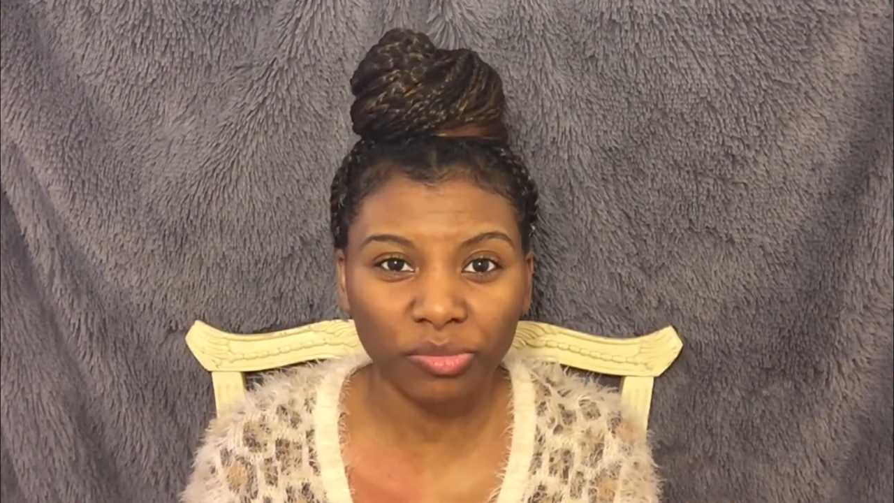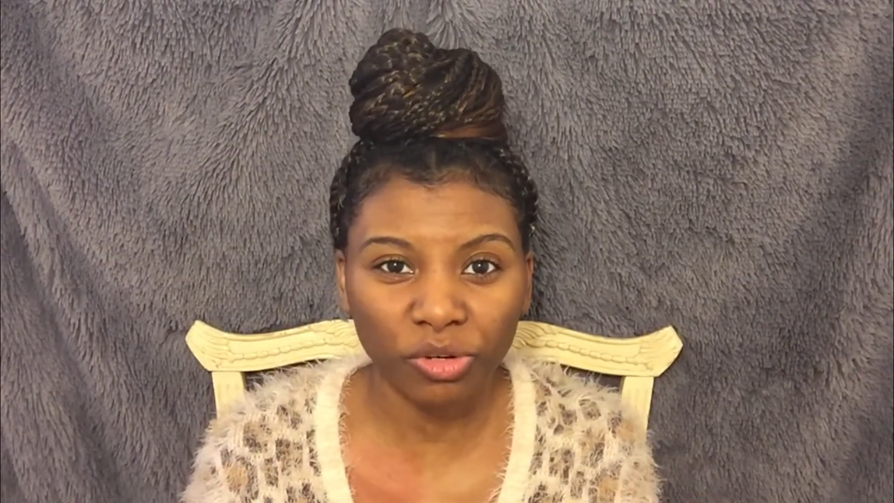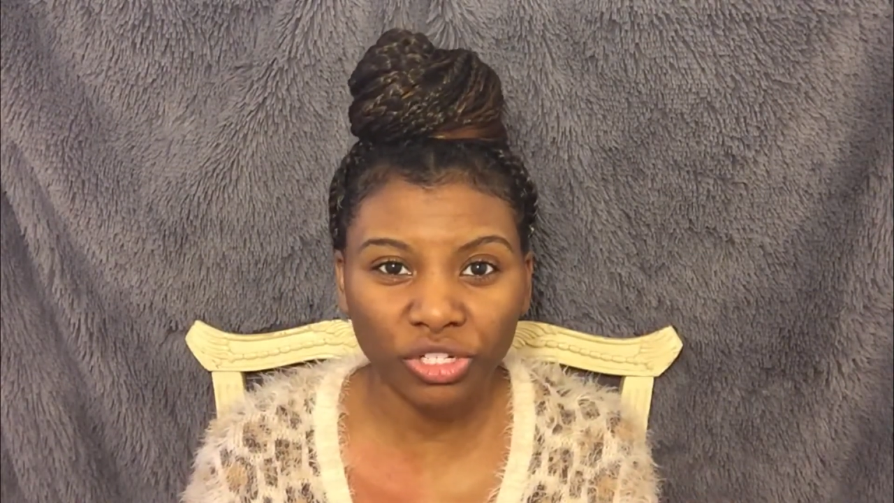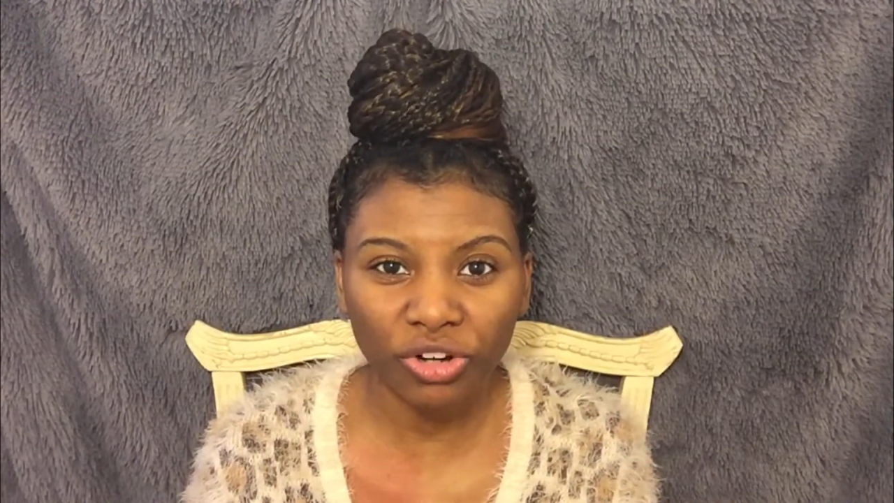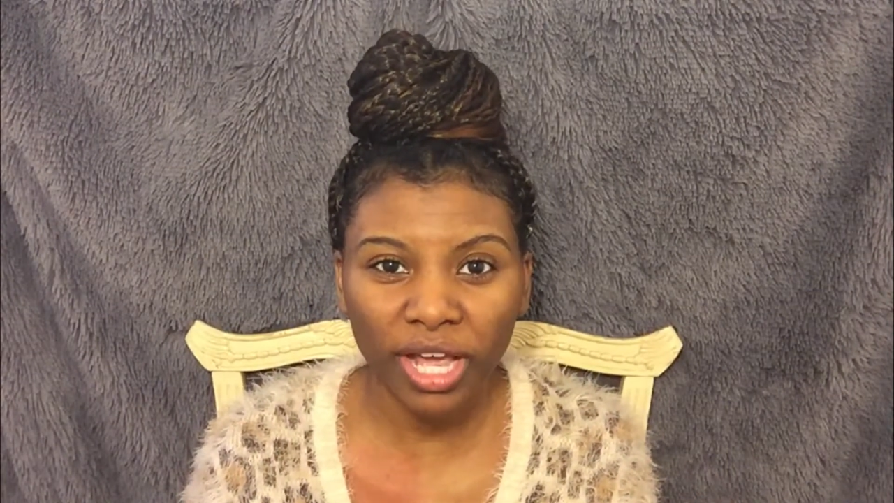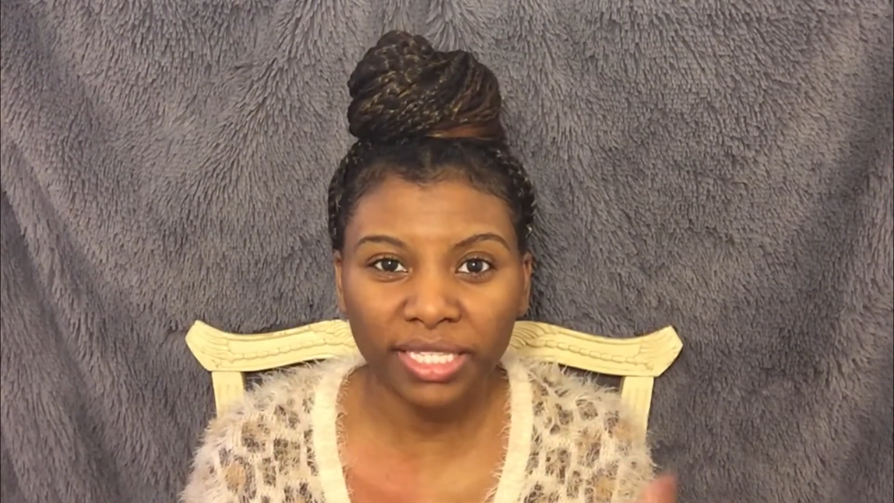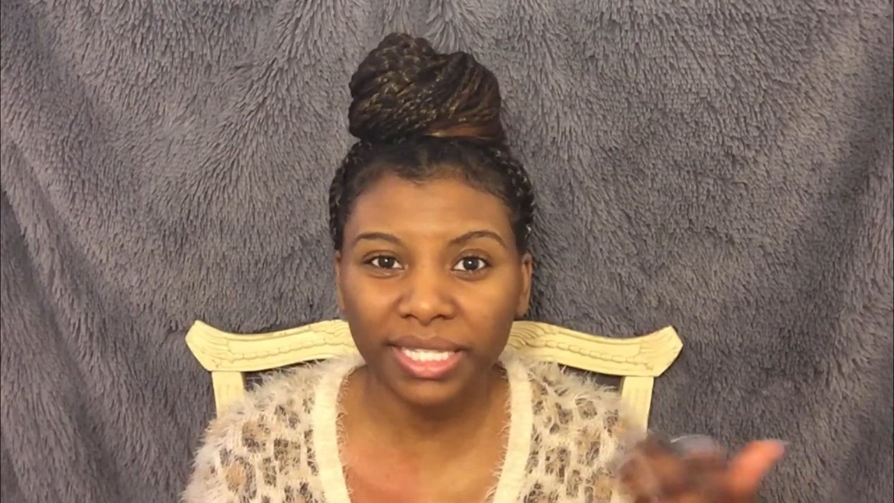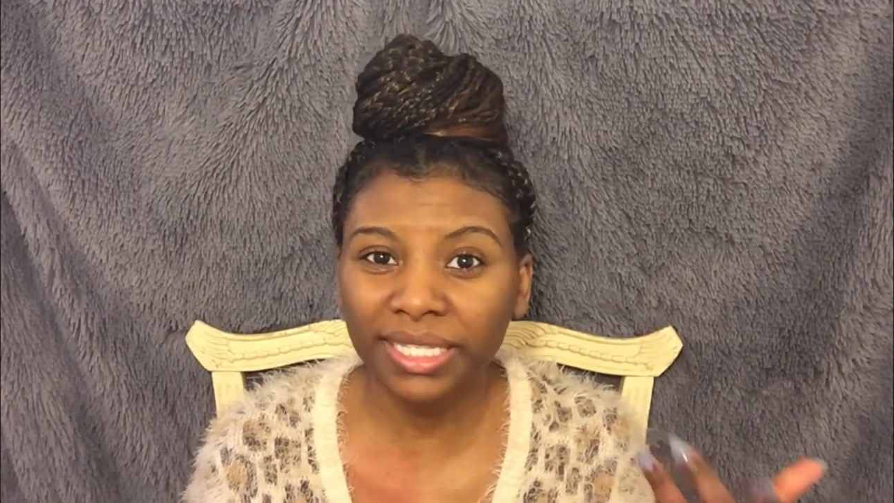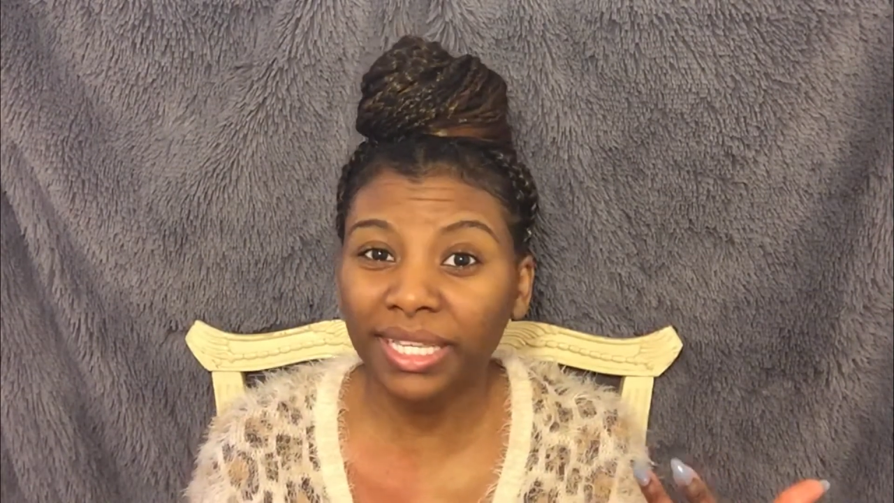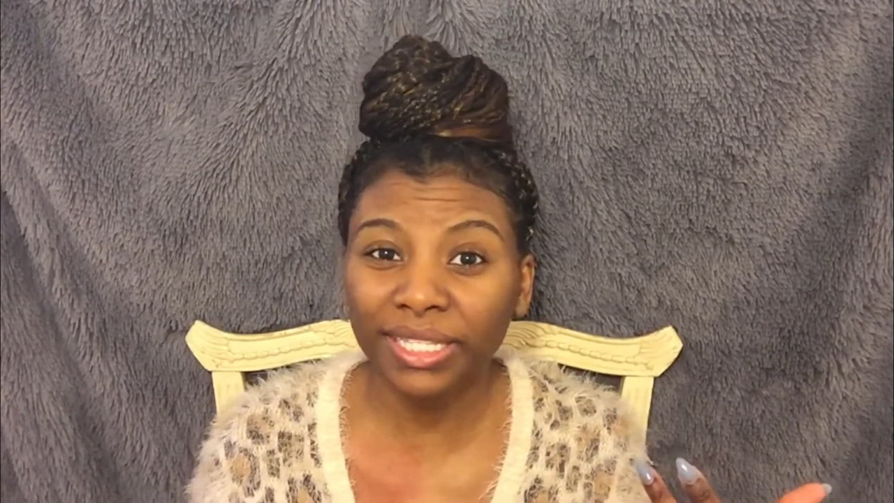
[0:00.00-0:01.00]
moisturized,
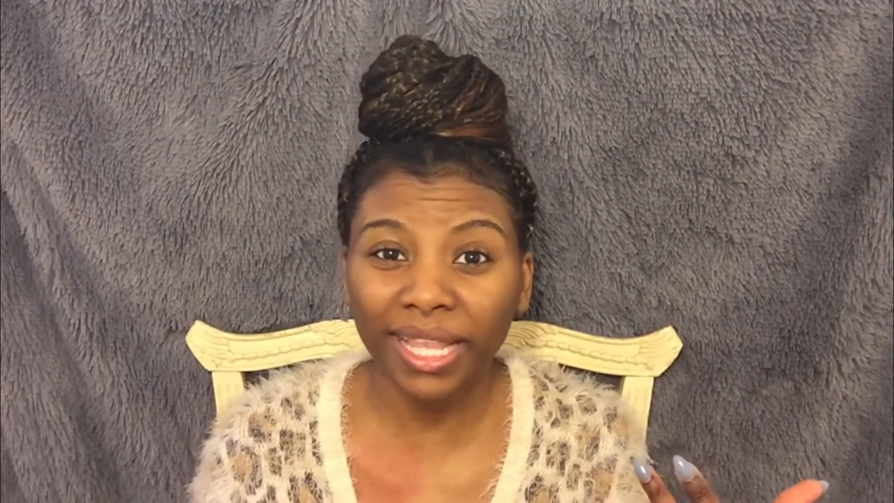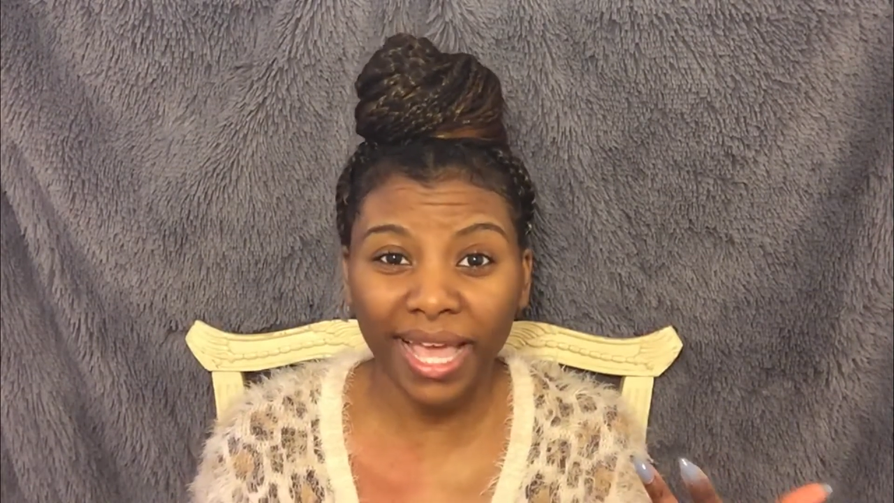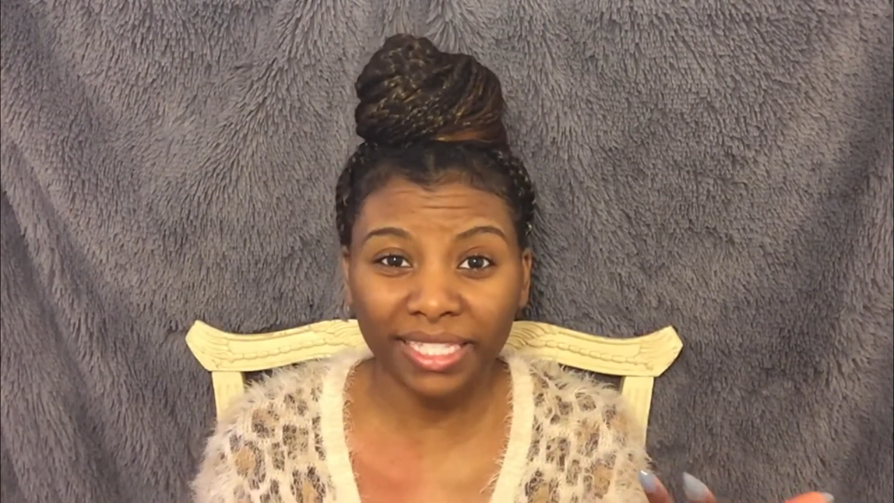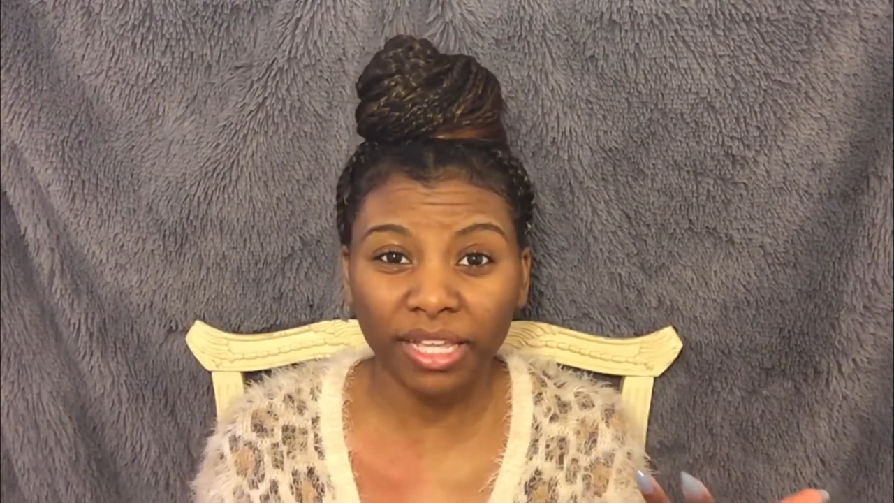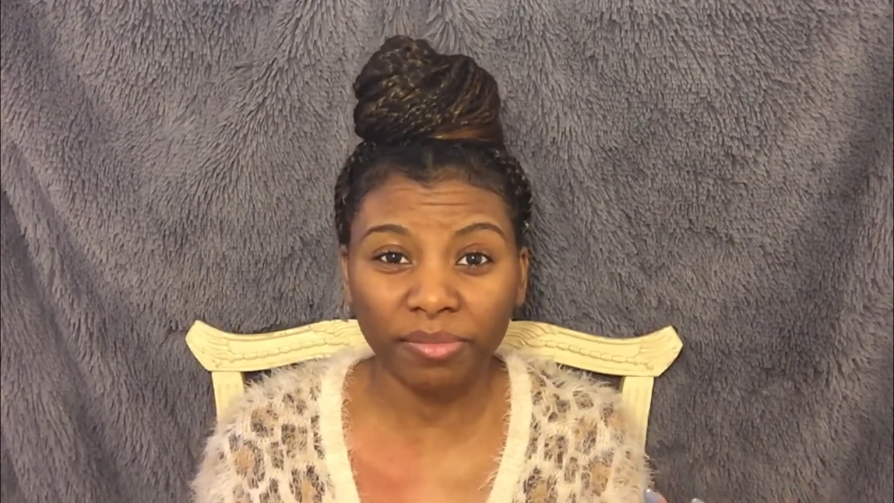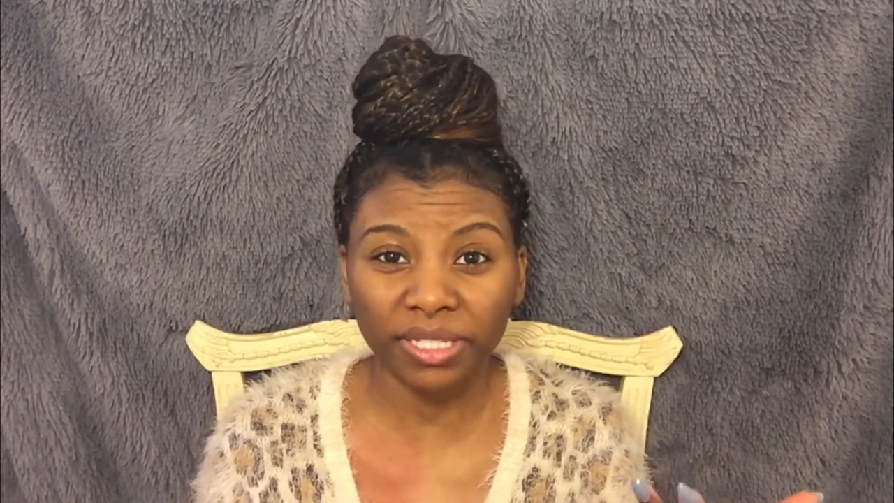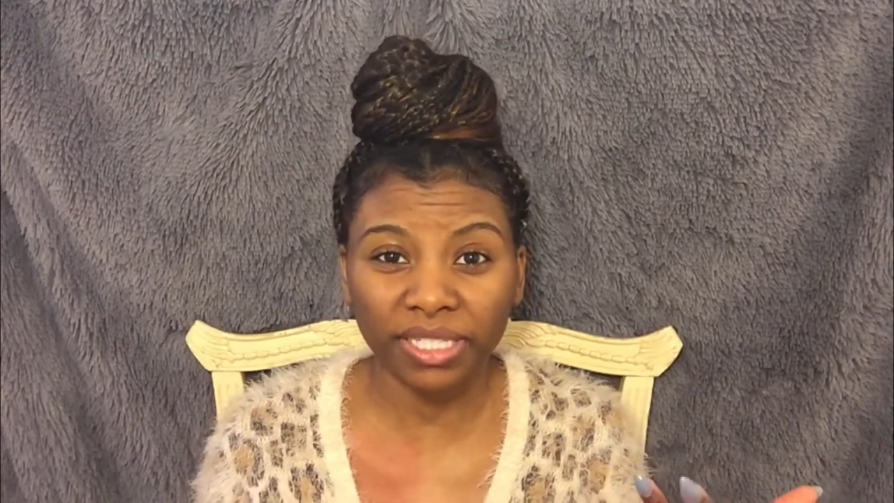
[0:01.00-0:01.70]
this could last up to